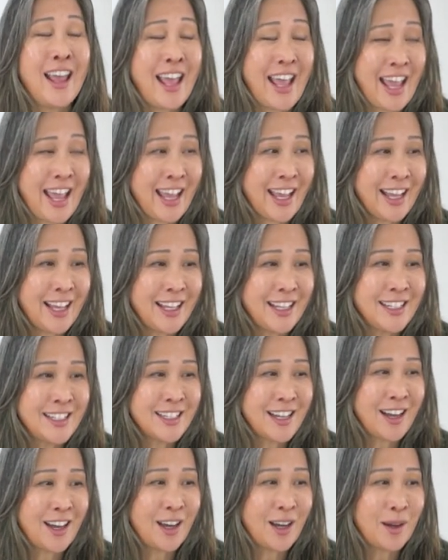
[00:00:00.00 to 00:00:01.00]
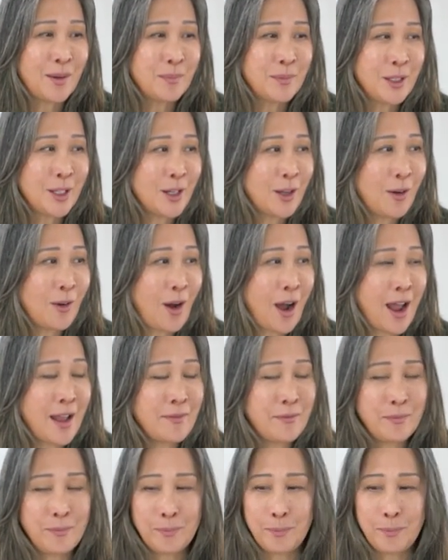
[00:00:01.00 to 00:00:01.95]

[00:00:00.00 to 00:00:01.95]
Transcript: And, you know, I've